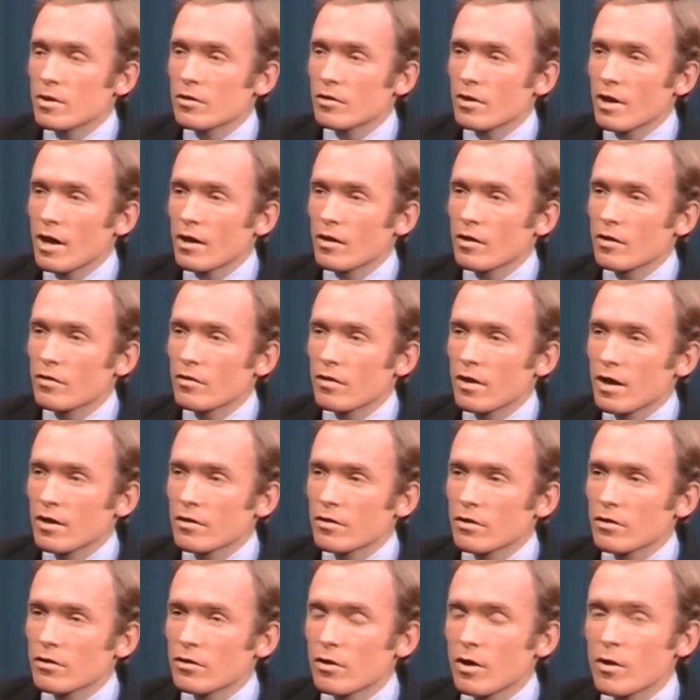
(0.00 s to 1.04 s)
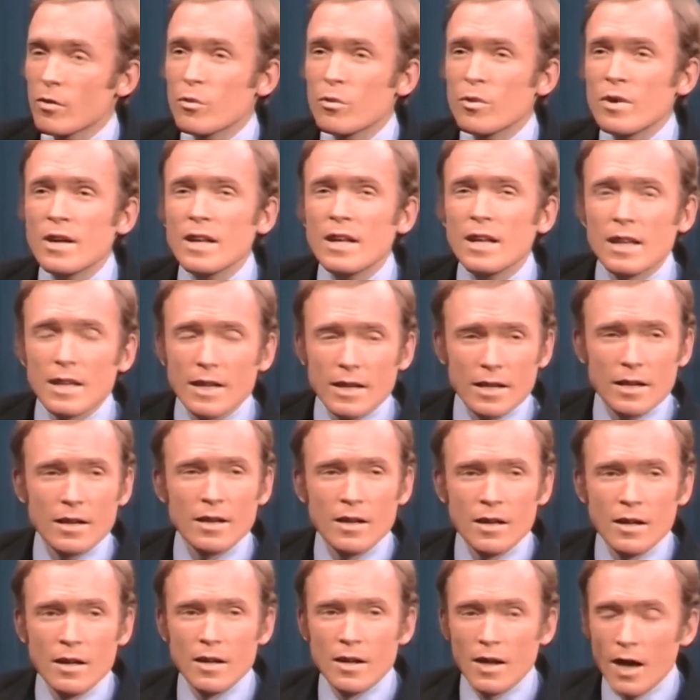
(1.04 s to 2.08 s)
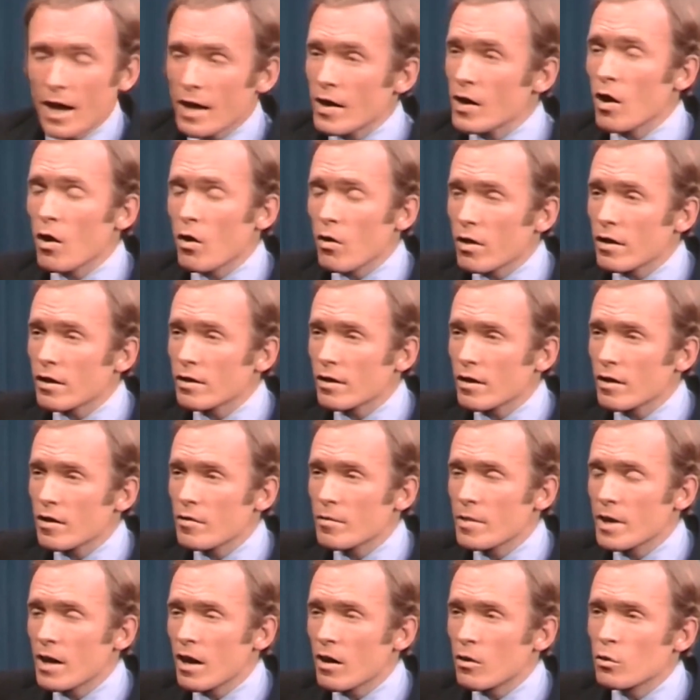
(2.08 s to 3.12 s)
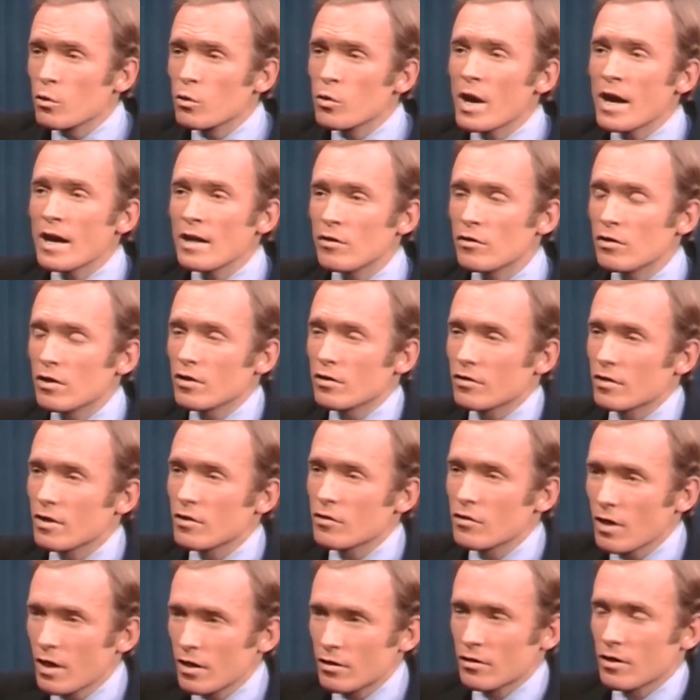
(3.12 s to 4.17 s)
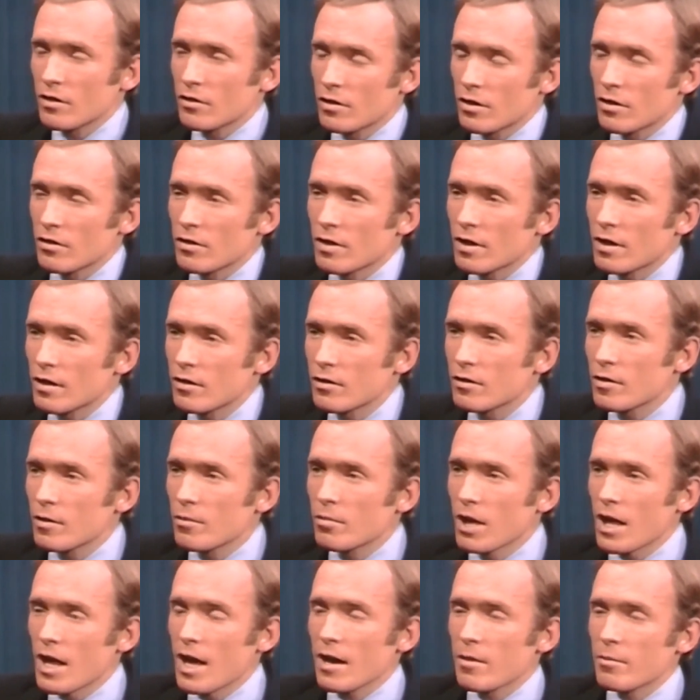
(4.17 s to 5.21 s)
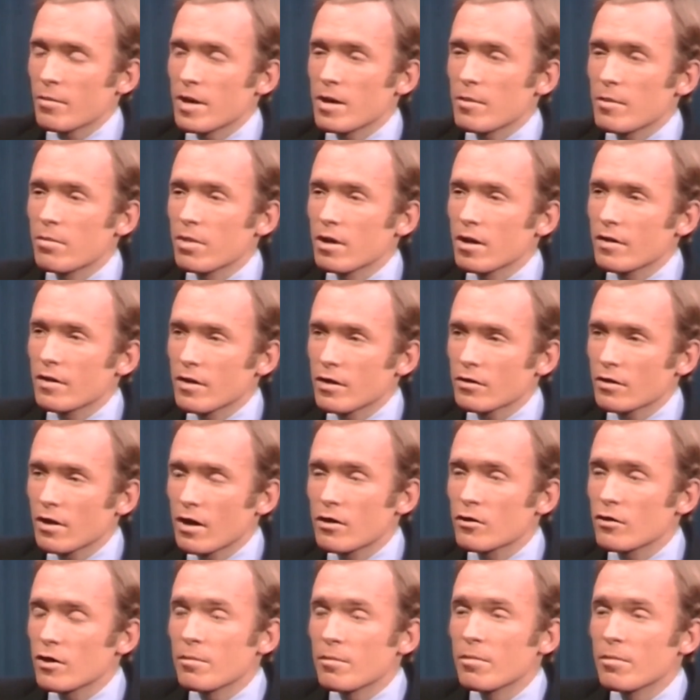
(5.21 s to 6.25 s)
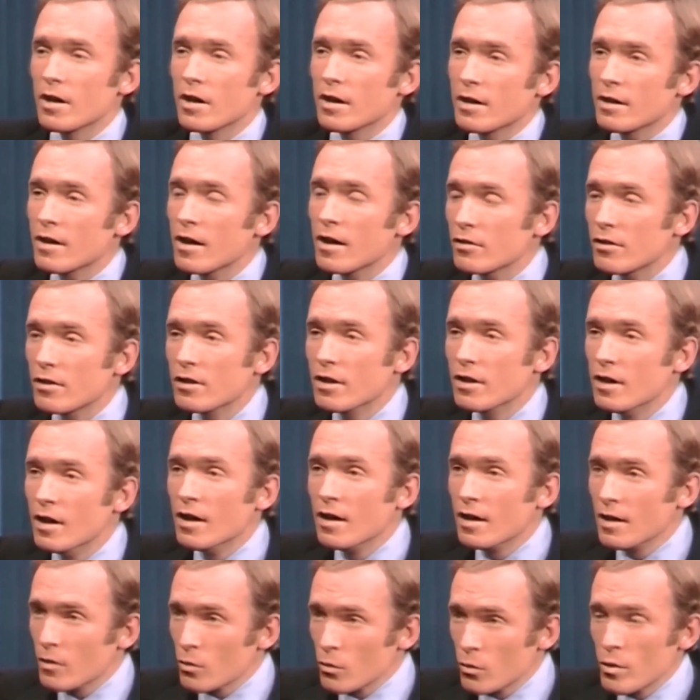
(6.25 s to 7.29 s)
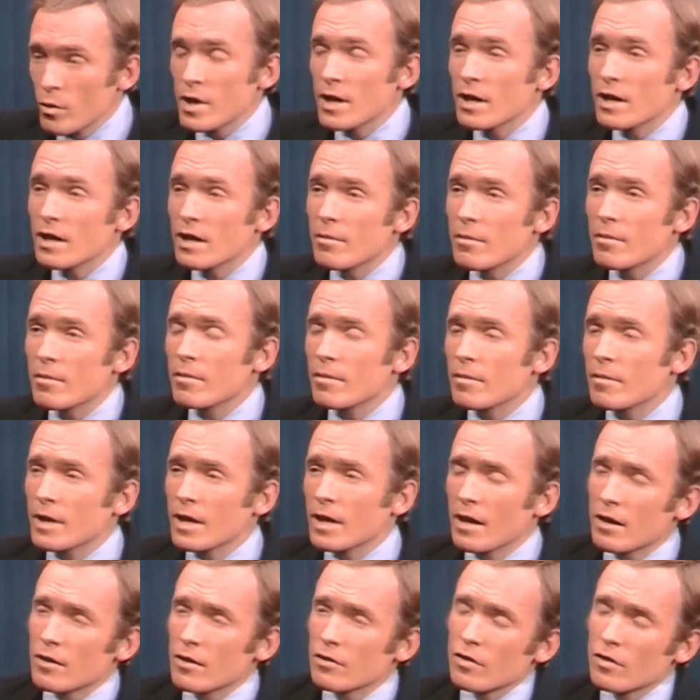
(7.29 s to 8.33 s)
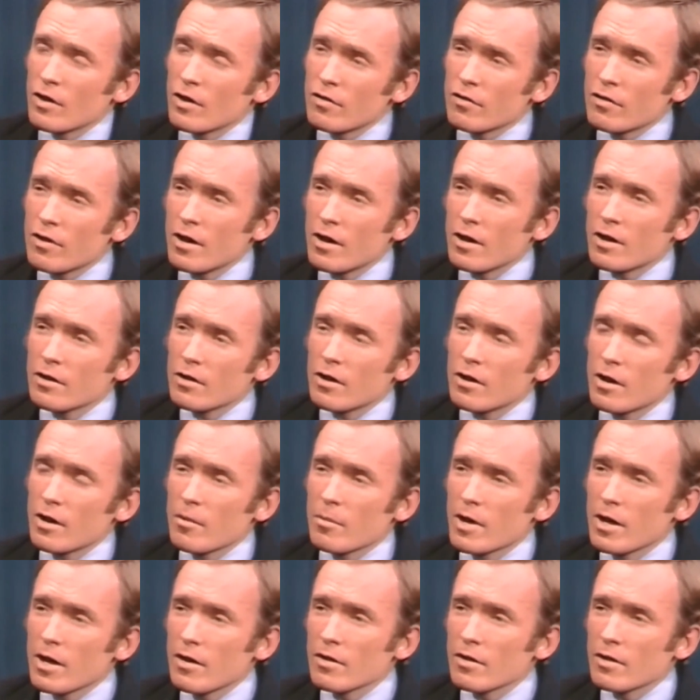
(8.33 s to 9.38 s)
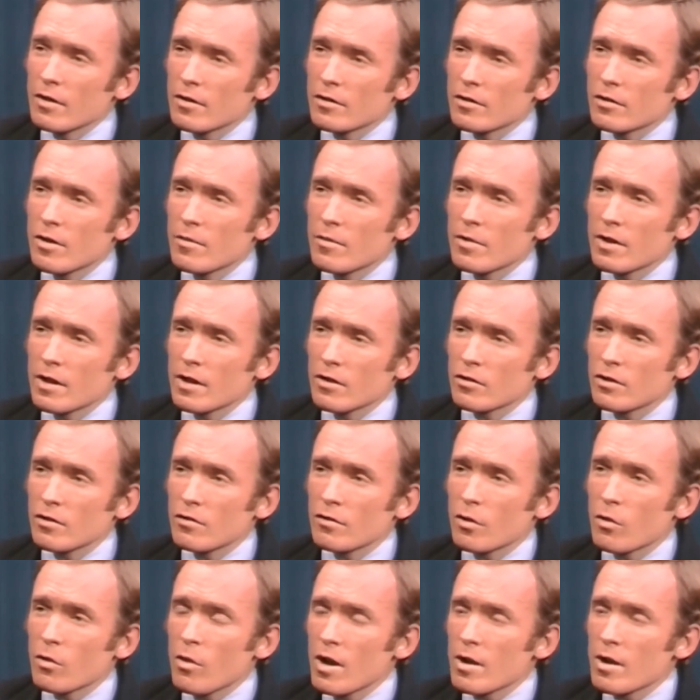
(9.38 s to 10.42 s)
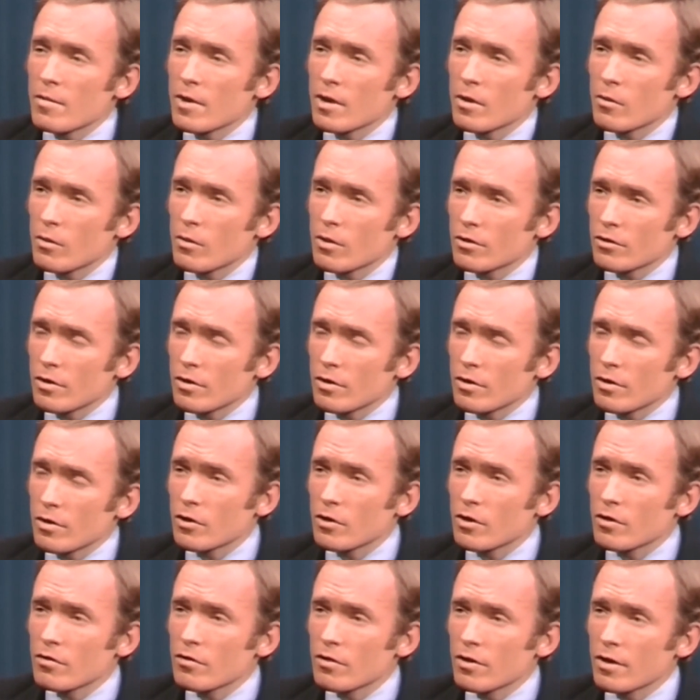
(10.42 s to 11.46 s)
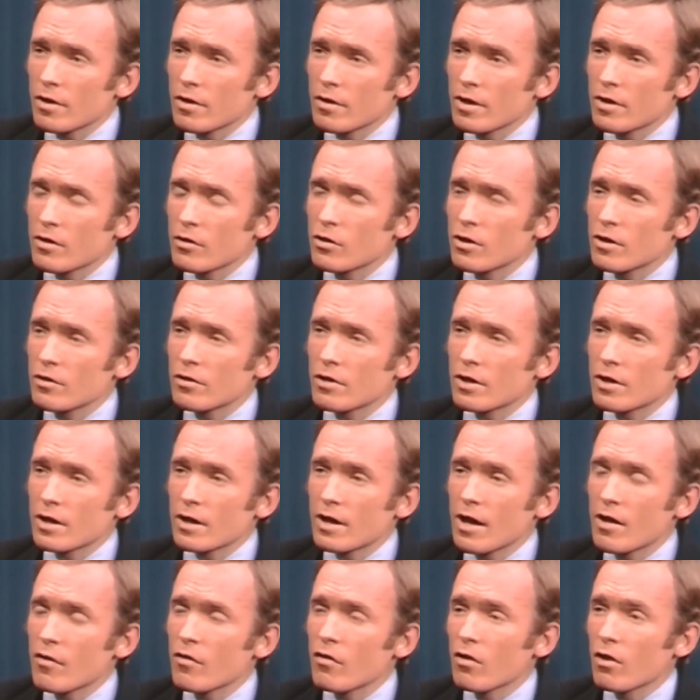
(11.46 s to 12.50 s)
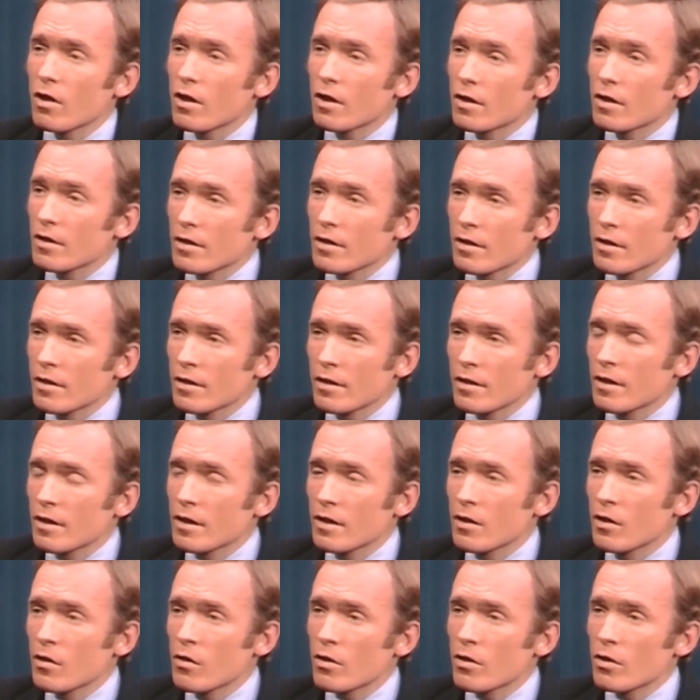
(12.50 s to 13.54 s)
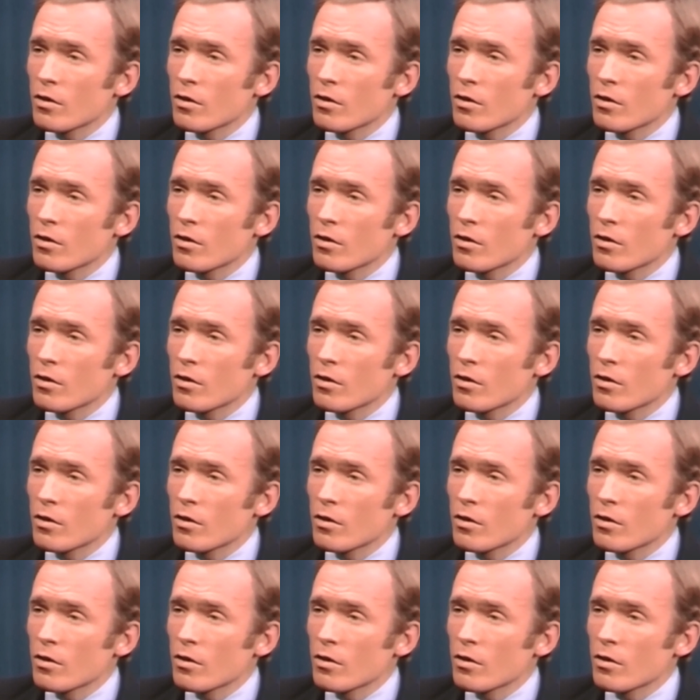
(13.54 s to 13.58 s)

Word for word: human sacrifices. So I really, I know that there have been outrageous injustices against the black people in this country, but it doesn't really get us very far to talk about something as if the white man were some sort of uh, intrinsic devil uh, that